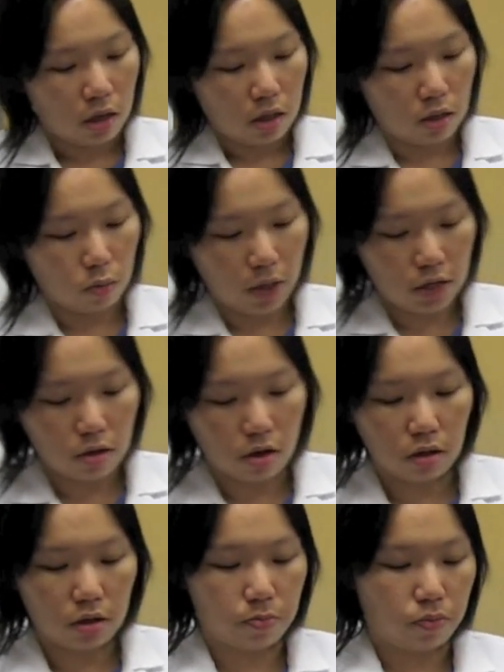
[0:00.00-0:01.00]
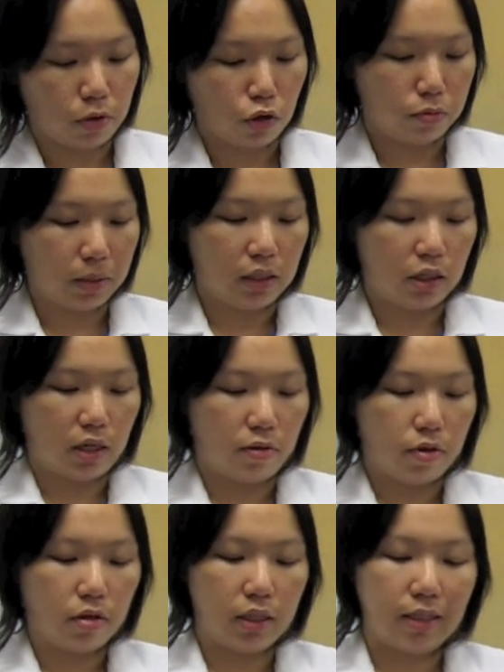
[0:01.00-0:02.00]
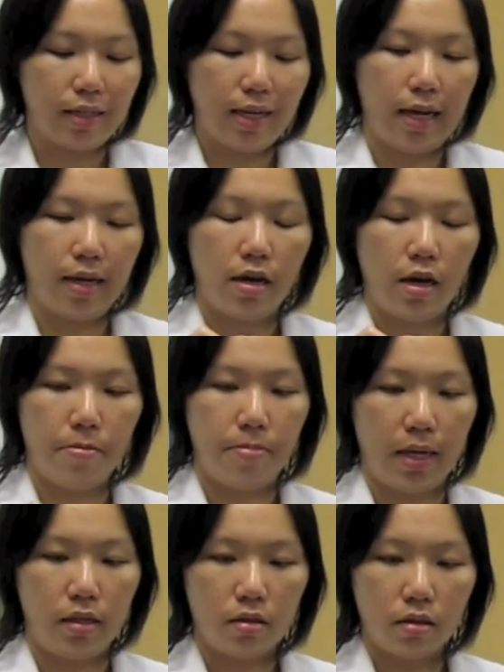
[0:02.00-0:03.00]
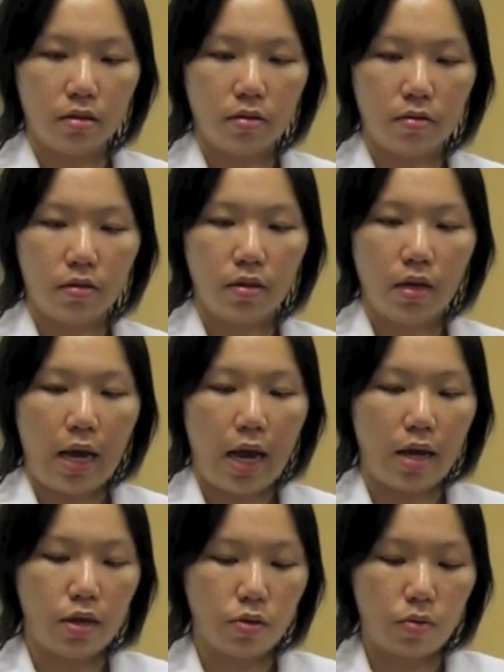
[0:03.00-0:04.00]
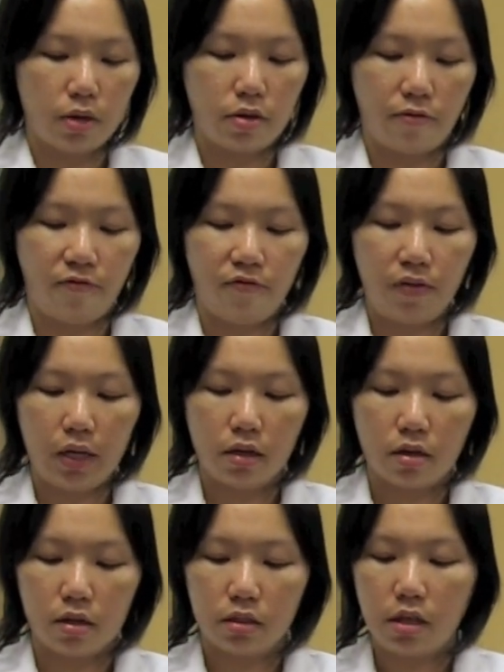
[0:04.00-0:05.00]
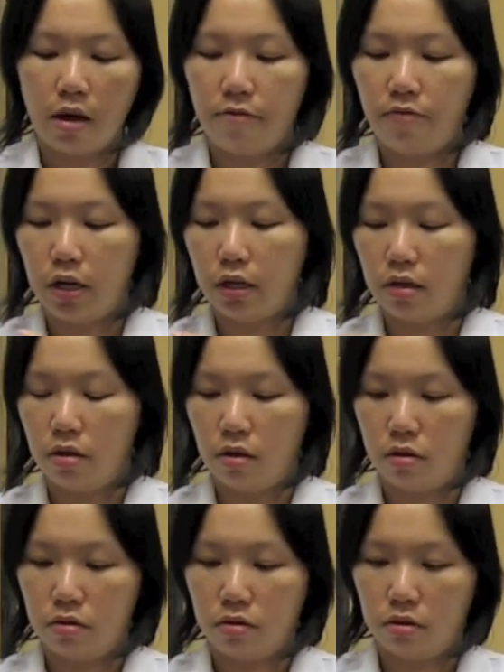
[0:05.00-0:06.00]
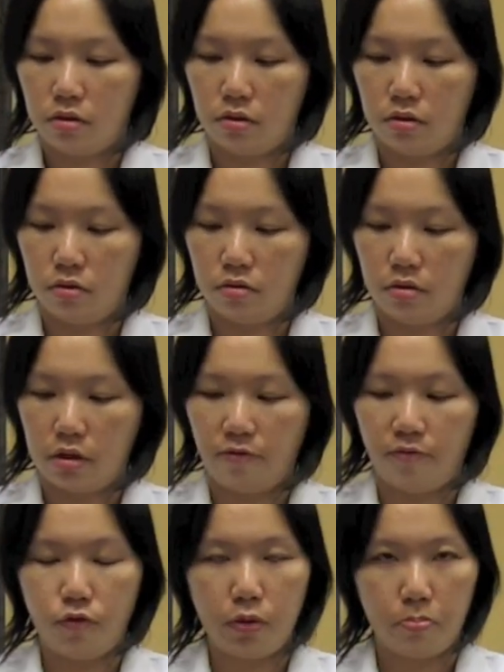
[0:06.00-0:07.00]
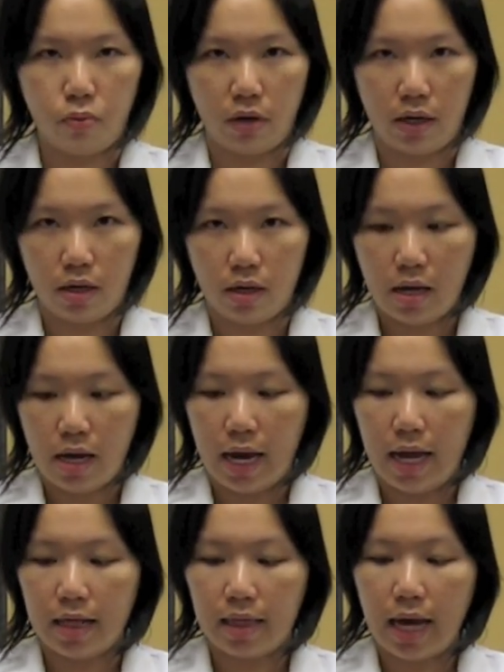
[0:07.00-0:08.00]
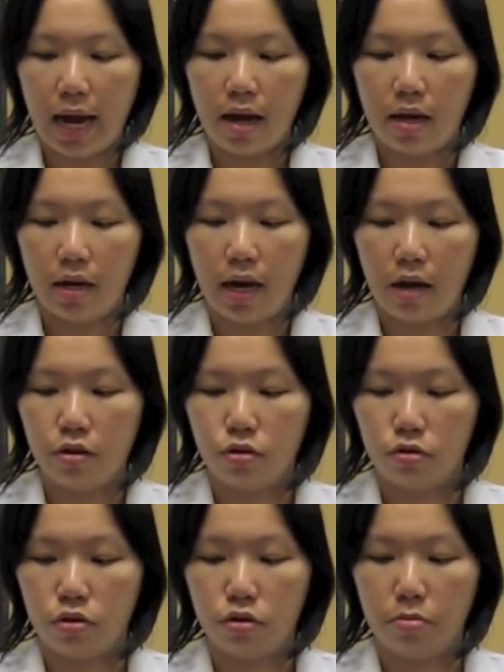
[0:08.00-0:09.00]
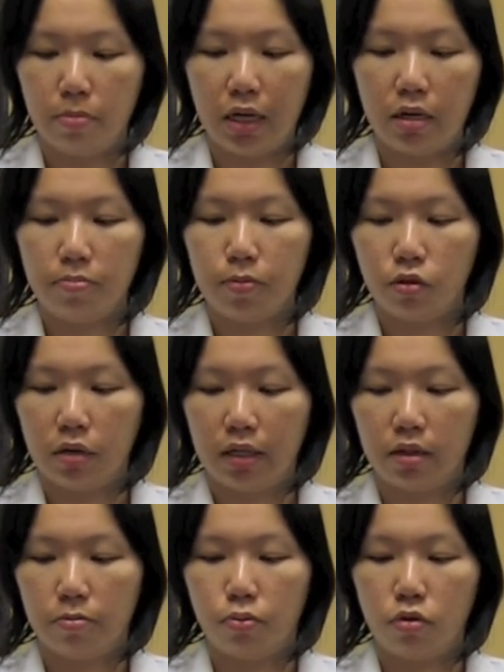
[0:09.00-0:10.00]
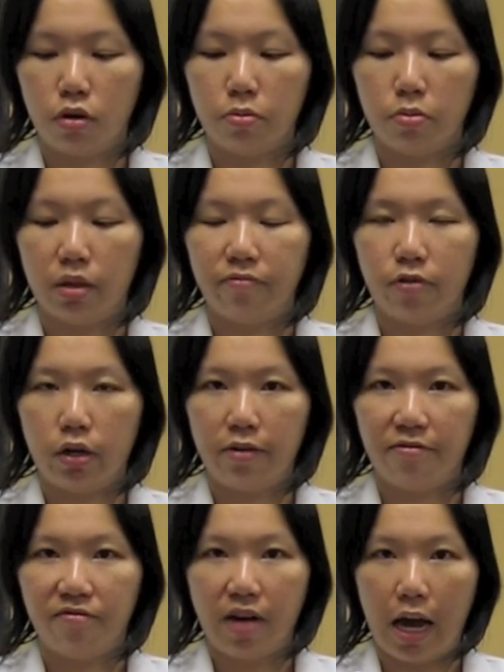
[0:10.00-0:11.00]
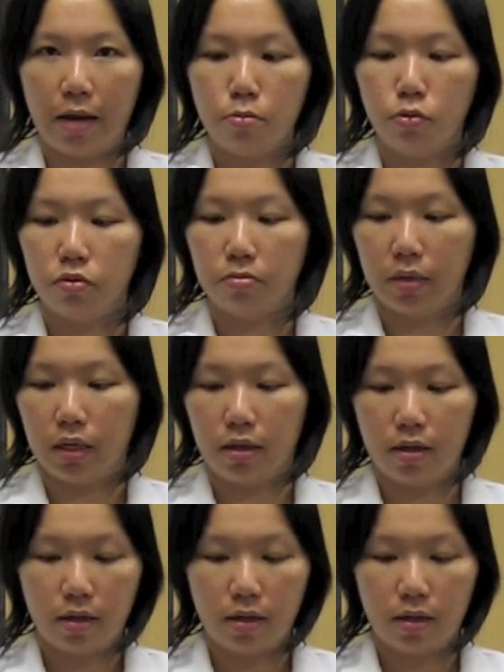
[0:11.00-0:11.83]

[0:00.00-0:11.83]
The way you hold a probe in general is like a pencil, and you want your fingers very close to the footprint, and that allows you to manipulate the probe with very fine movement.